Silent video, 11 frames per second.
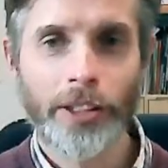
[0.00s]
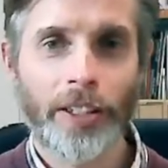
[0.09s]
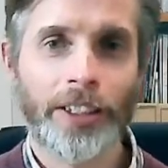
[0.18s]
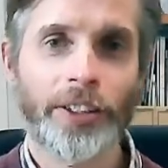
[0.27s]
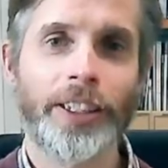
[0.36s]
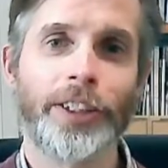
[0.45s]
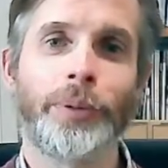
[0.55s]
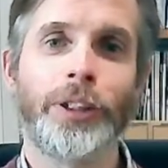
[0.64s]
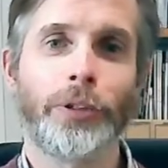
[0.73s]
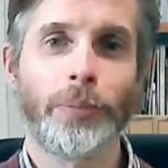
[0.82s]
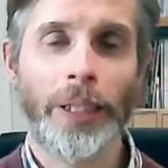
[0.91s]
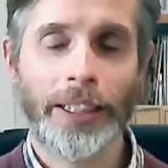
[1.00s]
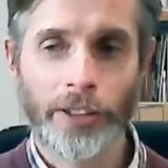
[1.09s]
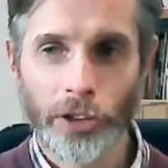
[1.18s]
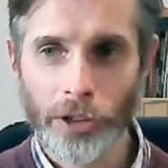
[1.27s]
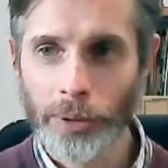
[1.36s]
no lesson next week, so we're back
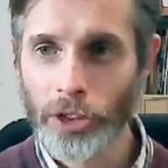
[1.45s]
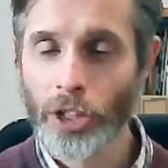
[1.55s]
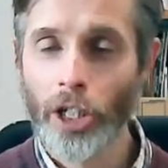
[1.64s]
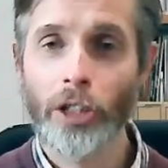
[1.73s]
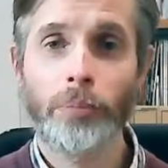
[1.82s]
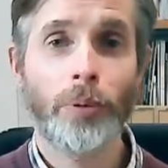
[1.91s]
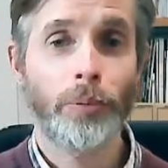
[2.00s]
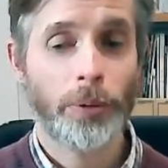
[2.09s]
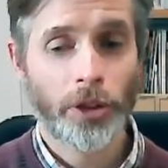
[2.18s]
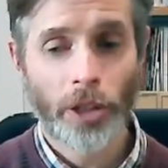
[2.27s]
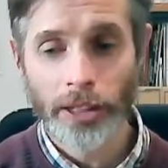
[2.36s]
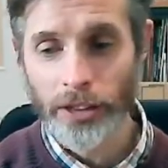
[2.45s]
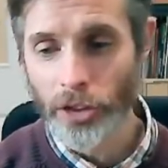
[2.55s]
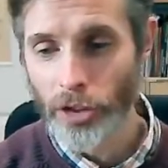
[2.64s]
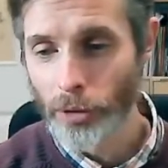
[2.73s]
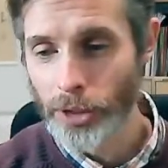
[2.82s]
in 2 weeks' time. We'll be starting
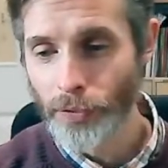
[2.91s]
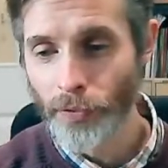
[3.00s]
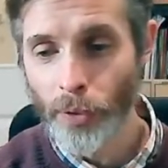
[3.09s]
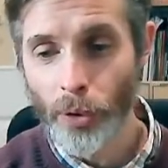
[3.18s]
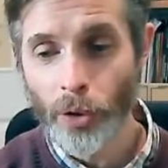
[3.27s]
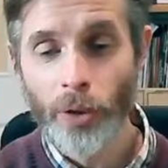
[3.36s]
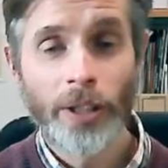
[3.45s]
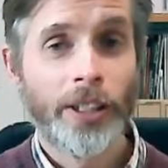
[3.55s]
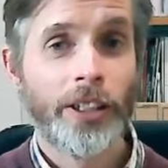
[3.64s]
GuitarQuest 4.